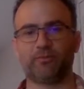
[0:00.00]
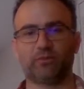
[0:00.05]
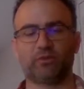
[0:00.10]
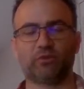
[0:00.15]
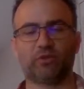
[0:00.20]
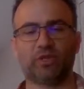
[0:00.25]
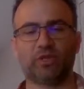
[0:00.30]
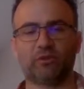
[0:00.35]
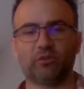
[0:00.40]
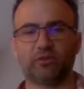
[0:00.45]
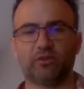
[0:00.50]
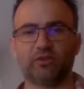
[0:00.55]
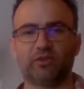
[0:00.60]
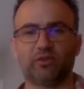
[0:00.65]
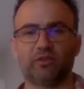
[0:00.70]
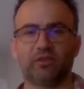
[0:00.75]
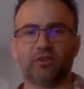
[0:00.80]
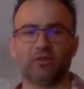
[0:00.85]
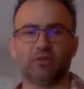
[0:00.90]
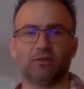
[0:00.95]
So that
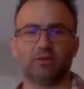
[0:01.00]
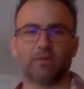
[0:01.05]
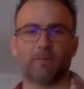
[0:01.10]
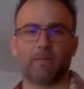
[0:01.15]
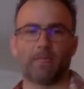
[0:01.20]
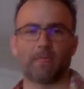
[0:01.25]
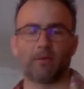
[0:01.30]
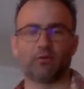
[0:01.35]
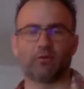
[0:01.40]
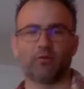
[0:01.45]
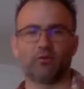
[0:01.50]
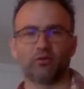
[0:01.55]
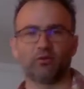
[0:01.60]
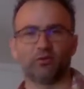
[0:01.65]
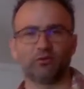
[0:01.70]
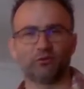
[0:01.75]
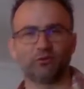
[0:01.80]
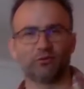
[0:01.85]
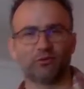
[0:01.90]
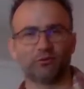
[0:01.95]
was the
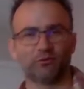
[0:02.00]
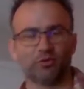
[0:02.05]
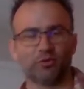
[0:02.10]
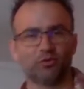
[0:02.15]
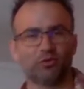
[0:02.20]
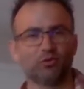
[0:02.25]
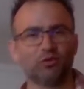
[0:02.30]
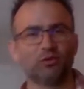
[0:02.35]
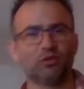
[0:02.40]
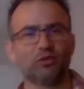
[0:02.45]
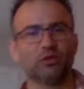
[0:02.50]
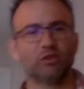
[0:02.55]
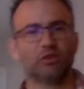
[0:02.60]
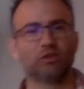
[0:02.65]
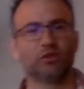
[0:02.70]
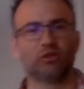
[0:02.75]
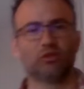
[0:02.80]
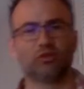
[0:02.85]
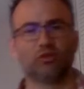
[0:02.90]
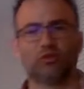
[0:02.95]
first overview.
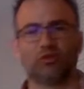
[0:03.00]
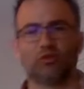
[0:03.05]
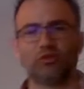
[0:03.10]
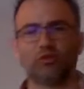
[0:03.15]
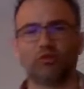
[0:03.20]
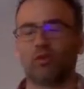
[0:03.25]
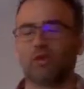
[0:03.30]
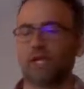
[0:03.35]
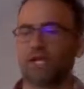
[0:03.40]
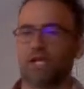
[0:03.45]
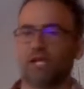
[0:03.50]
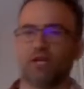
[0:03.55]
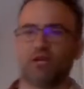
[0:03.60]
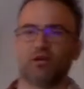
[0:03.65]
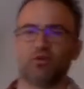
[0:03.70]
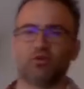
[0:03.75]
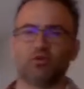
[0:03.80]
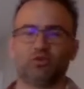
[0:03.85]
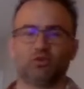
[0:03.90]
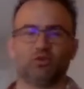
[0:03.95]
So right
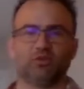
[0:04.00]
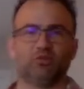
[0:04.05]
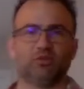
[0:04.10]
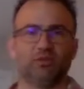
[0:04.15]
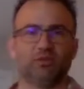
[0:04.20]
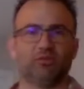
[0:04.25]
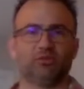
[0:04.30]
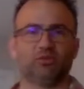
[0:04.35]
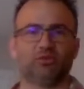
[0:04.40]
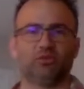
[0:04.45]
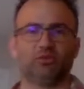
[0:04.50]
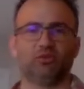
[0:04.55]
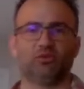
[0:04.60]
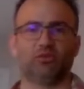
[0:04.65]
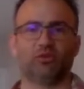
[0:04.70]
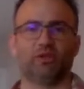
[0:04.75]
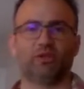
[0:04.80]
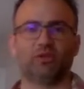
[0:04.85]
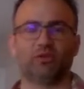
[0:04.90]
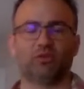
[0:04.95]
now you should be able
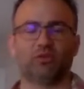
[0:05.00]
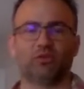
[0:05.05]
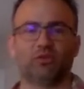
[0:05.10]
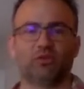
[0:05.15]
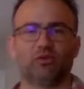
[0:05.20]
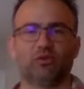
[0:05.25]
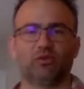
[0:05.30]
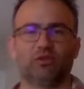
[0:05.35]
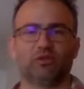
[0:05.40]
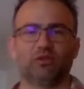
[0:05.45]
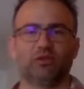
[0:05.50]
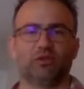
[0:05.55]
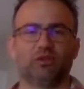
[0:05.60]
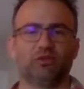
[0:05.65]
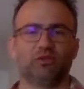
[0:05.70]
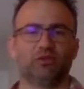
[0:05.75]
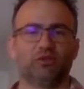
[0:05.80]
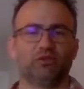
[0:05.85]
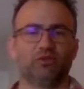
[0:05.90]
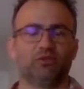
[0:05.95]
to enter
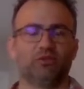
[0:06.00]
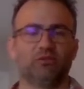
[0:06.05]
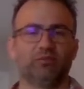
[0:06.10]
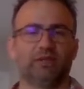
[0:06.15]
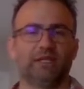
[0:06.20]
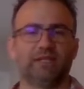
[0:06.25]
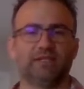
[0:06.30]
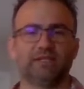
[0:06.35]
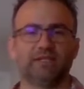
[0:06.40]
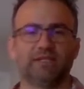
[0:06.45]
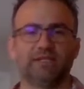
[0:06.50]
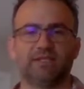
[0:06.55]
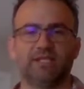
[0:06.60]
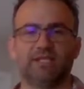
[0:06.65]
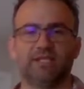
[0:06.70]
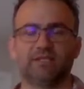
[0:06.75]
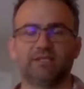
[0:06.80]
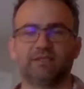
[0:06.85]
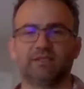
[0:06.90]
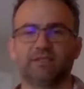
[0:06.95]
your planting
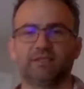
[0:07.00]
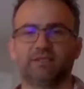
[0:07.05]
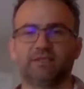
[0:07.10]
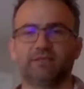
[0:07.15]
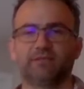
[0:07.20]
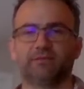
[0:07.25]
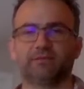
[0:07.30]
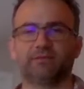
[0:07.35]
date.